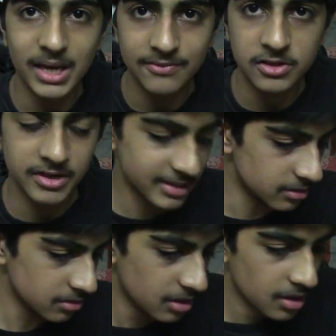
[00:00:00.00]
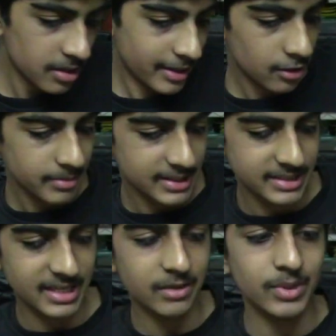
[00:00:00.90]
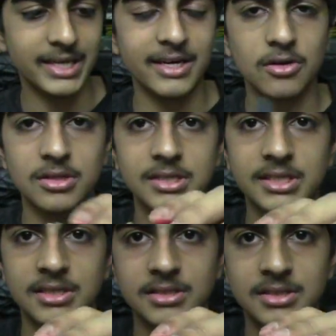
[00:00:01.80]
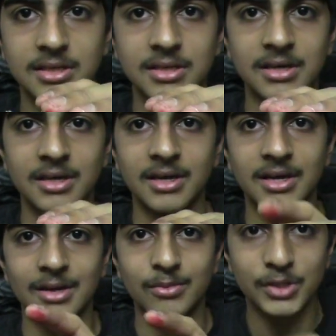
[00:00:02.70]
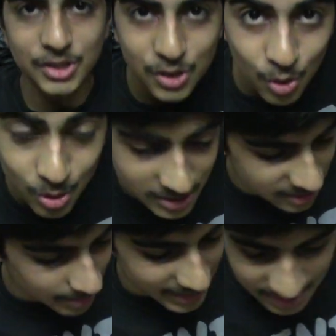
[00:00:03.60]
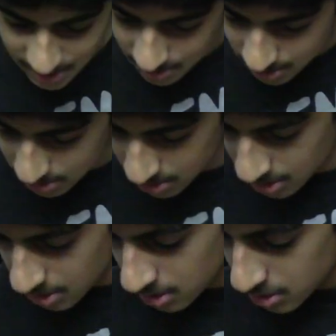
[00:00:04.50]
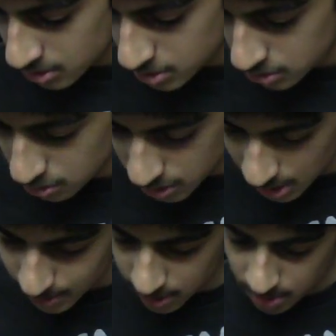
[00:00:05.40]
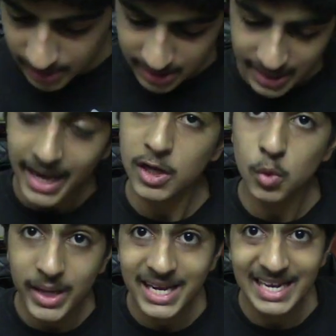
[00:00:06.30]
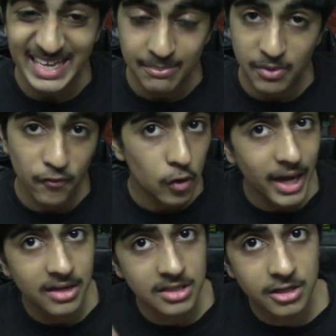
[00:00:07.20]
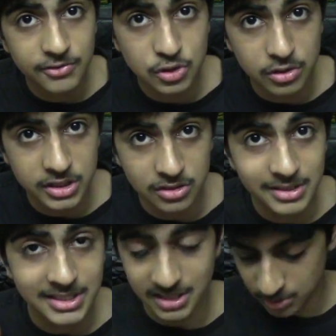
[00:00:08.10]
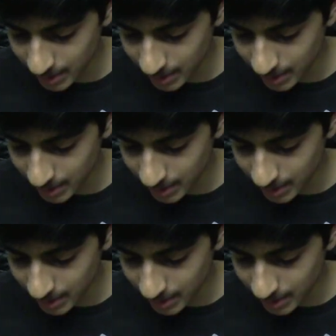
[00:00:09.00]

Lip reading: have the trigger. Now basically we need all this, which holds the pencil. So now we're gonna make that quickly before I run out of storage on this as